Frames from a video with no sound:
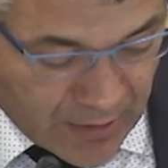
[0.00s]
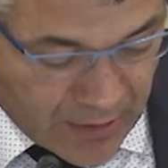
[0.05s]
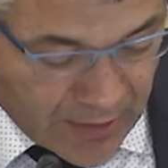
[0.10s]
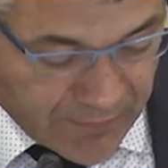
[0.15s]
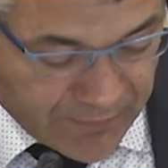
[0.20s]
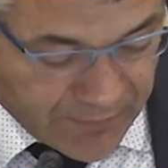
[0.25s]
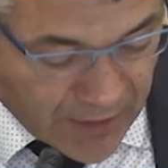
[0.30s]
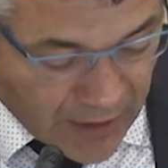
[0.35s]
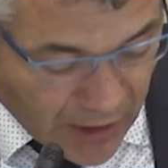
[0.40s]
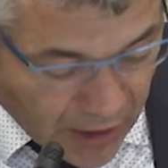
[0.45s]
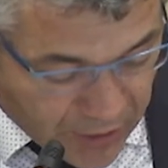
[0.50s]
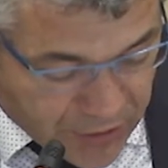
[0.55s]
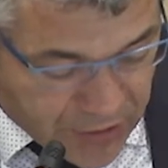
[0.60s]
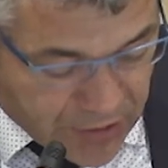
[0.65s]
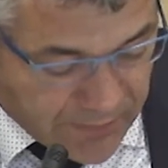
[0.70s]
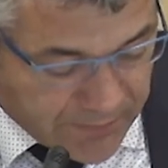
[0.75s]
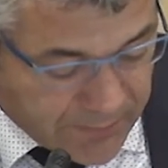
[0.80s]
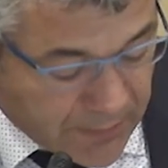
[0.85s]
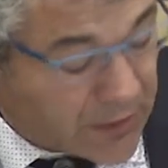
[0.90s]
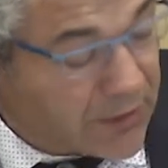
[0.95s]
If the
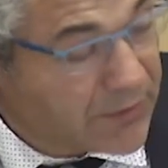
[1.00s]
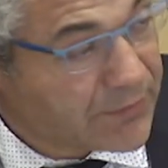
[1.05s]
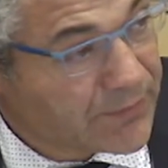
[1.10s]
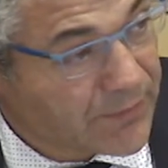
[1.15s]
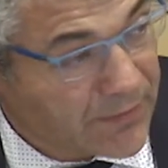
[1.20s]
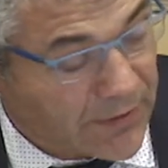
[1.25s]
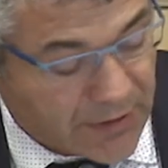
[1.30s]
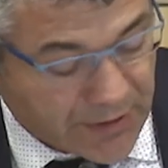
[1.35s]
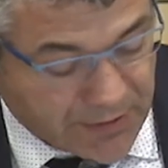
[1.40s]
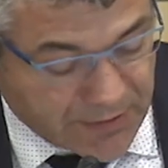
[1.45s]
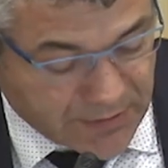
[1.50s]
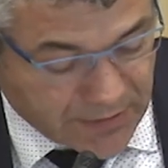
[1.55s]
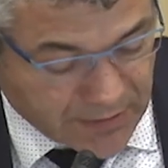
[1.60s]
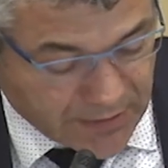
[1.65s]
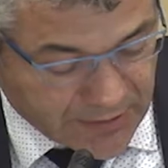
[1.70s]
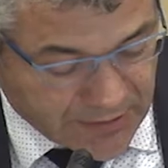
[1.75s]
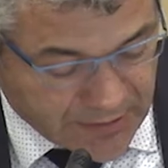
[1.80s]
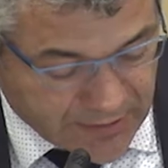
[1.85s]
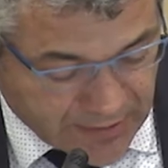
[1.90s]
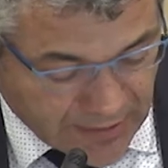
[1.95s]
objective is
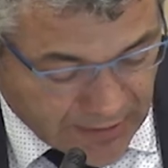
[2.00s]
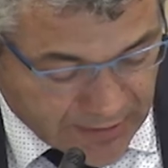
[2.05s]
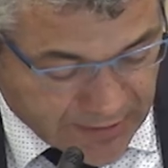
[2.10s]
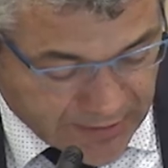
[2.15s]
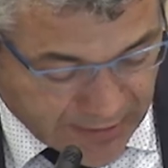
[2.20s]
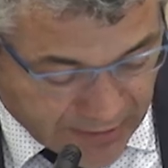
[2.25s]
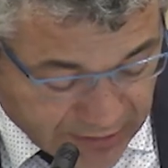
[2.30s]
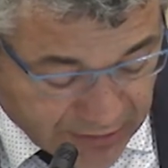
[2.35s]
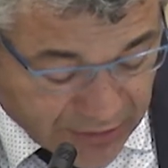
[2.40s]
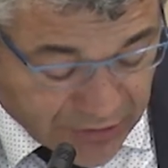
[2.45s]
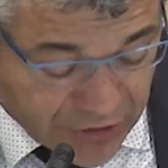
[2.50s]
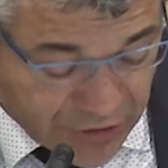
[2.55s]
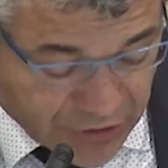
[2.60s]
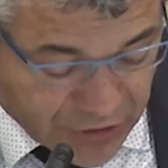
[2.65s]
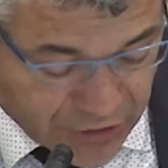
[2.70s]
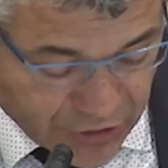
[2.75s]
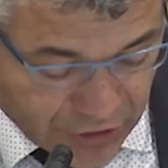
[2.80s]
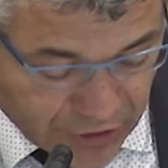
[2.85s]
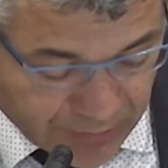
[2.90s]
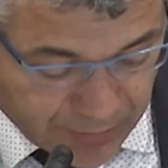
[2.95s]

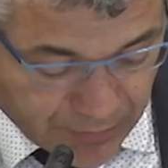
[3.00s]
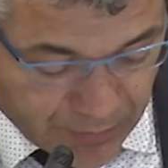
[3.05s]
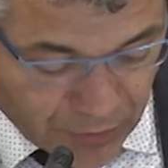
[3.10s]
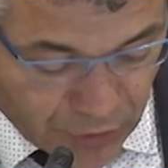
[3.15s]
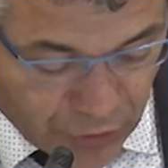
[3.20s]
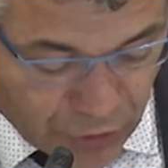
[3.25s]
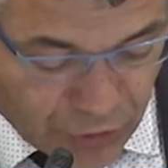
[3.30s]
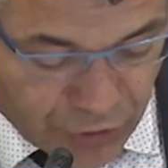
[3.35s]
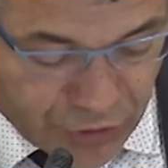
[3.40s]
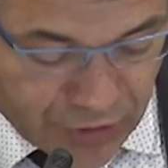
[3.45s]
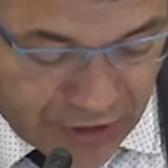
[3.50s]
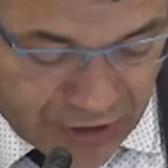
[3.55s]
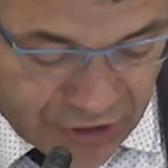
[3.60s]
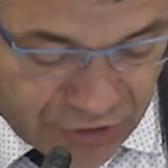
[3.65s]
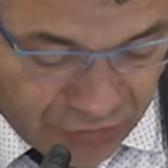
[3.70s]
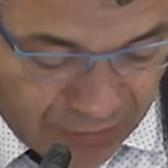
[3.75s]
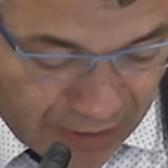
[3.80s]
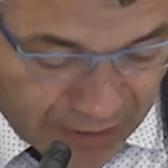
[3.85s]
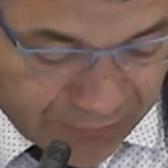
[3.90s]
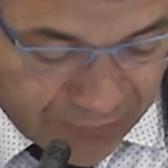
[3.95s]
citizenship, you
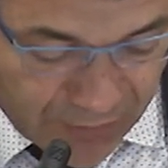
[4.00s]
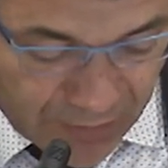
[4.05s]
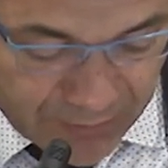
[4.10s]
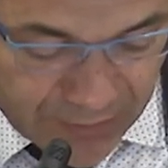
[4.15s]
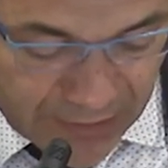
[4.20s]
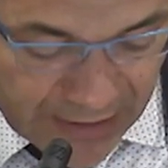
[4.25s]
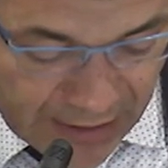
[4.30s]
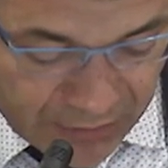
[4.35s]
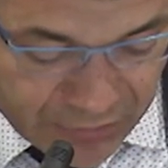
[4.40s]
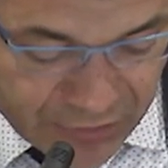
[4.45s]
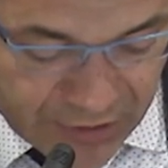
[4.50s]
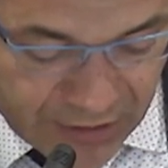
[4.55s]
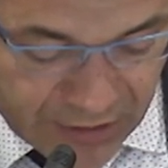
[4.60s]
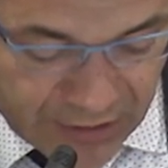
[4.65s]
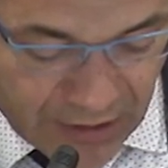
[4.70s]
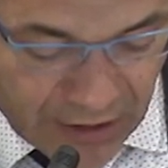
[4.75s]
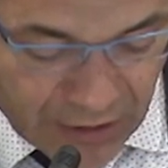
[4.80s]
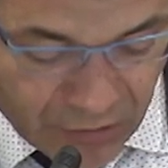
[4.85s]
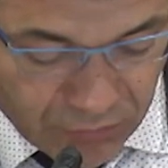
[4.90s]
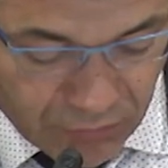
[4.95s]
stress right from the
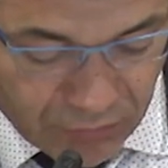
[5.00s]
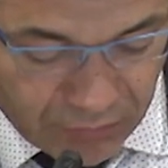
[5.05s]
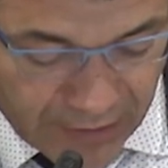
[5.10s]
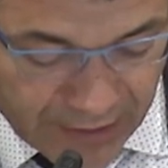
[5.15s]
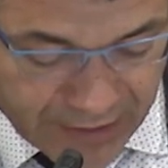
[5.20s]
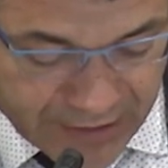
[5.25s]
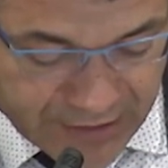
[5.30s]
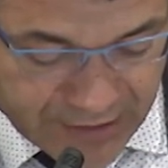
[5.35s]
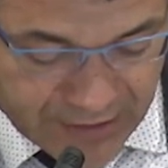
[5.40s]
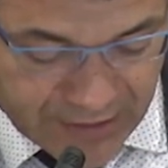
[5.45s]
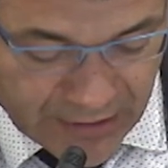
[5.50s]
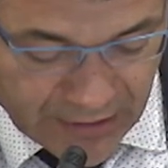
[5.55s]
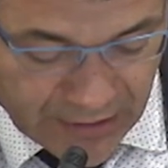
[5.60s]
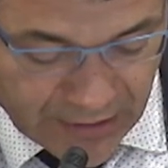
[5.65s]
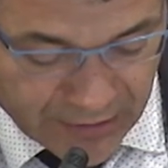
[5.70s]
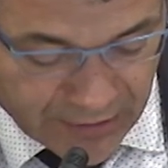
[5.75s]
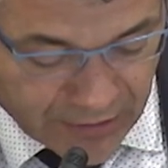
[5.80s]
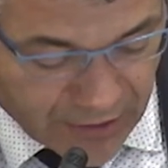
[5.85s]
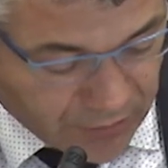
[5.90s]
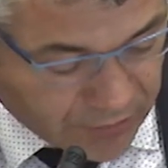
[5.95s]
outset equal rights
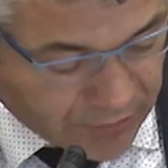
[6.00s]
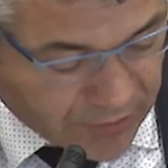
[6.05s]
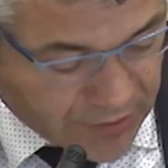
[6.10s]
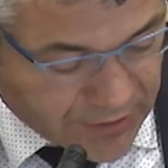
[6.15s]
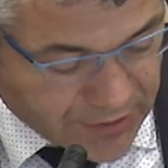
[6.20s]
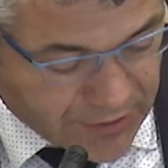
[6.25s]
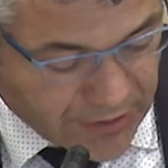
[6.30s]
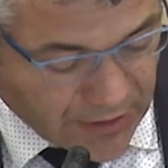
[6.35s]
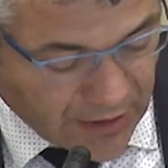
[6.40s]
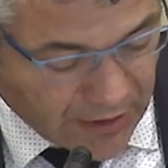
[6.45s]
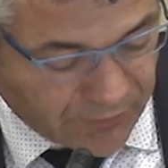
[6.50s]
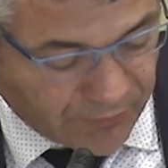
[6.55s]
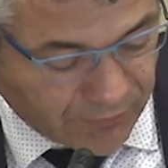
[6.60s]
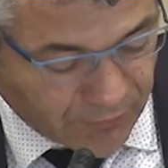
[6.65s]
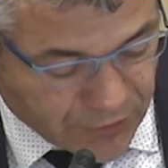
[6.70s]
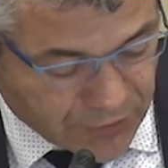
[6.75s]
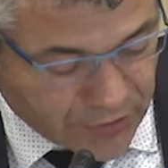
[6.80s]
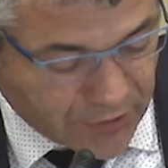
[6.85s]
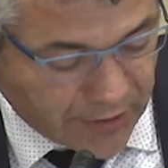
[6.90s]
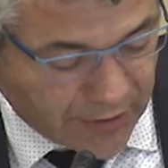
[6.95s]
and duties and
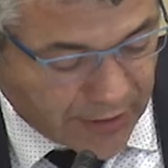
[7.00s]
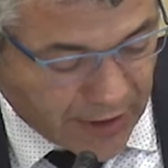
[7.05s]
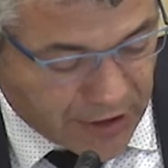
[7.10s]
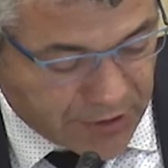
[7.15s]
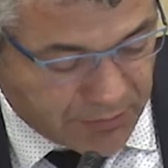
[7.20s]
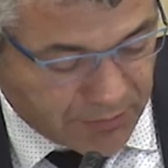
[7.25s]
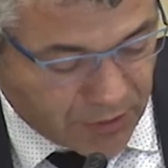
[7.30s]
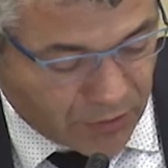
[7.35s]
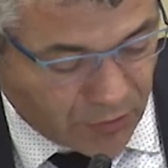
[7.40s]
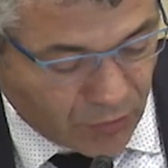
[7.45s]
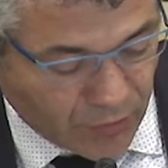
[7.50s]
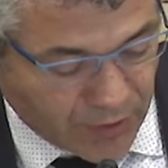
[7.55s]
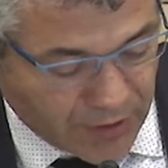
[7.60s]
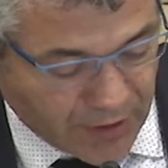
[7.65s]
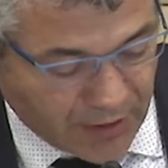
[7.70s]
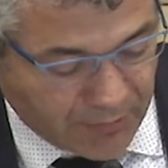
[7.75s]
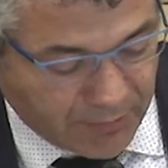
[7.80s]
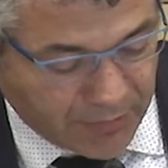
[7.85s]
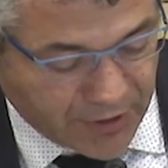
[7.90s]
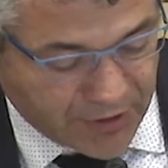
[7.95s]
foster engagement with
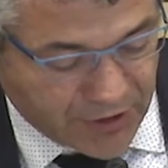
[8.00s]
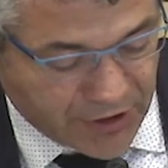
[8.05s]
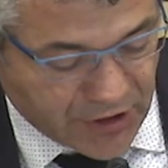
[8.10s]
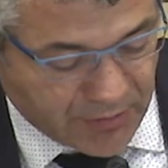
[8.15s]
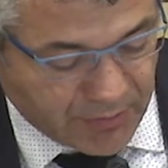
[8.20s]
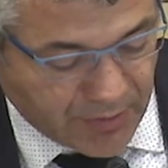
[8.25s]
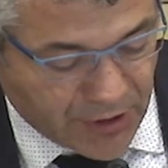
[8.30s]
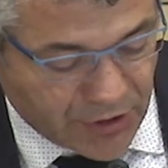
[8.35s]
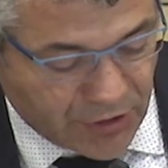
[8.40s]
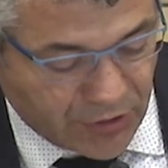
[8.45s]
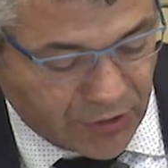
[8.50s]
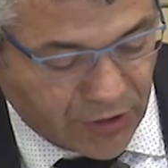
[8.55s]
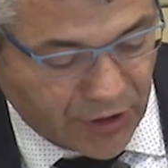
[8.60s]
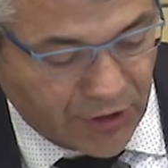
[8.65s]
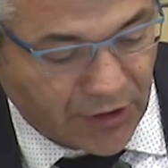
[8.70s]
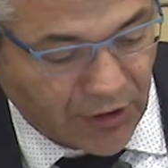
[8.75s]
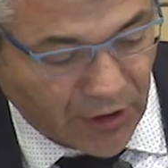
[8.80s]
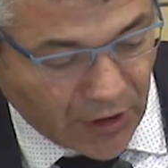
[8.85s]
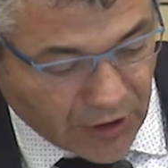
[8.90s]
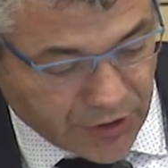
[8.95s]
and participation
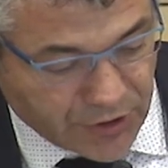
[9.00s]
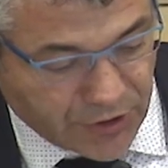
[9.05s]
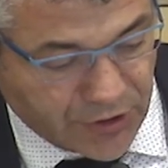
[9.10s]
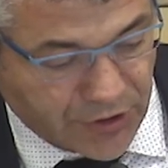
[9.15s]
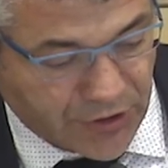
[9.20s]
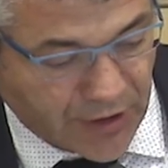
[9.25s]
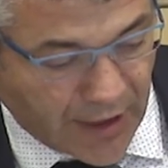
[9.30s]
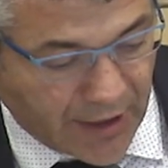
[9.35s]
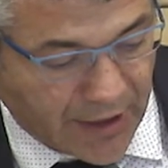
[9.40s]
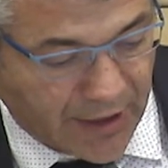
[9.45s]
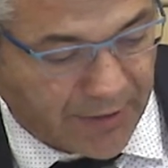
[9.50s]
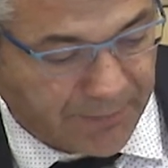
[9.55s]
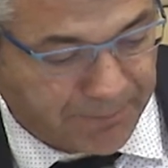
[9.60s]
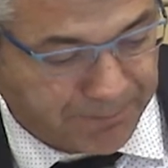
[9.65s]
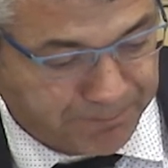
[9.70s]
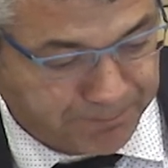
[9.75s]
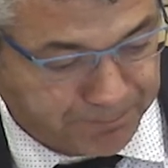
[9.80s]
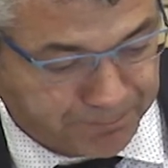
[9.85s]
in the host society.